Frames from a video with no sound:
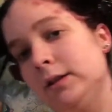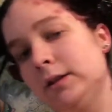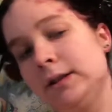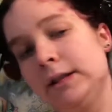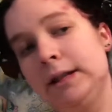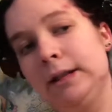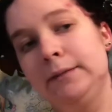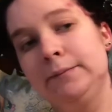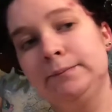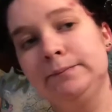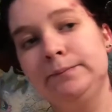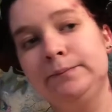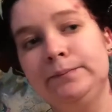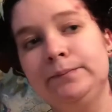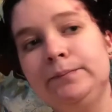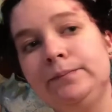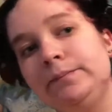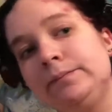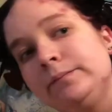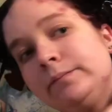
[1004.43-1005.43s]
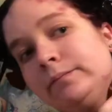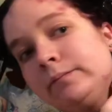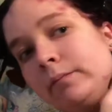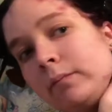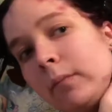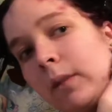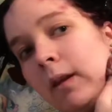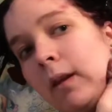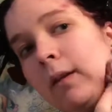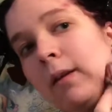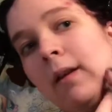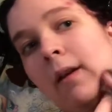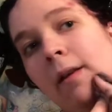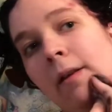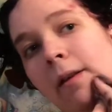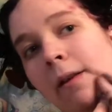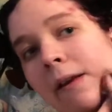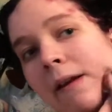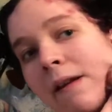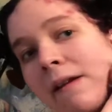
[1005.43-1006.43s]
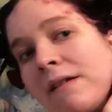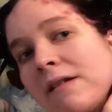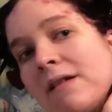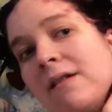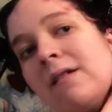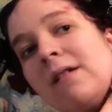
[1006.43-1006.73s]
skin. Cause like,